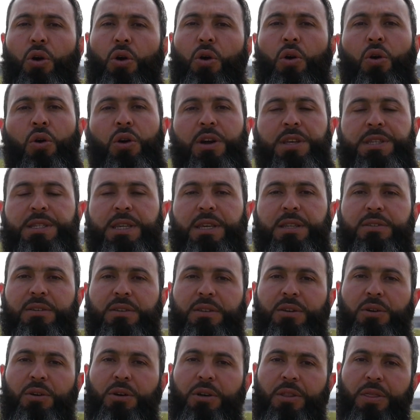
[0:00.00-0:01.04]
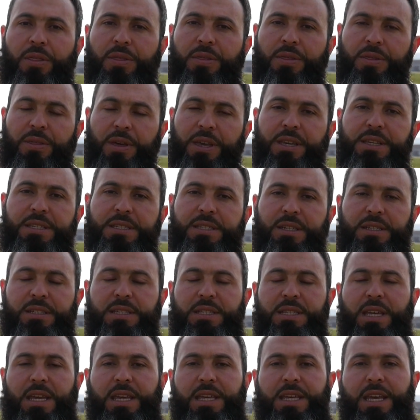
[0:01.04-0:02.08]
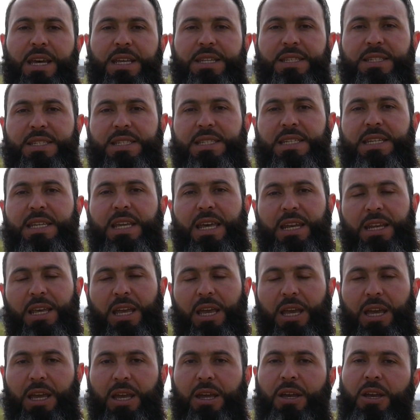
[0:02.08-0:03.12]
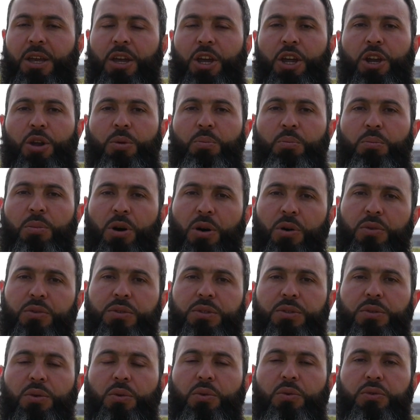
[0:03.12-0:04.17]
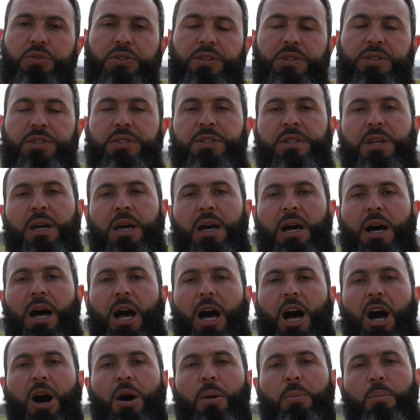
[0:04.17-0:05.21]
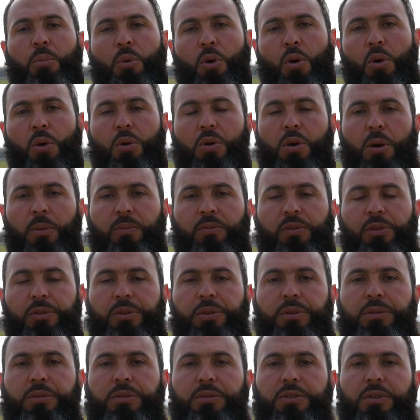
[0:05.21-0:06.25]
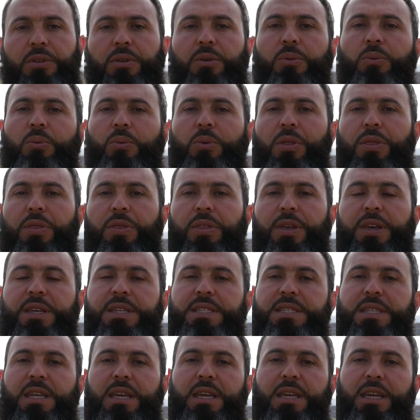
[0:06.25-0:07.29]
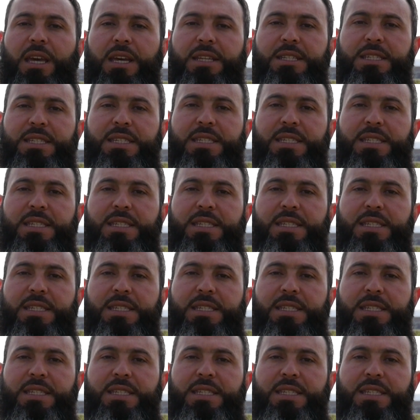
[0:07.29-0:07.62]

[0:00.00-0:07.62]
or is it things that they can see and hear? Most horses are more confident with things they can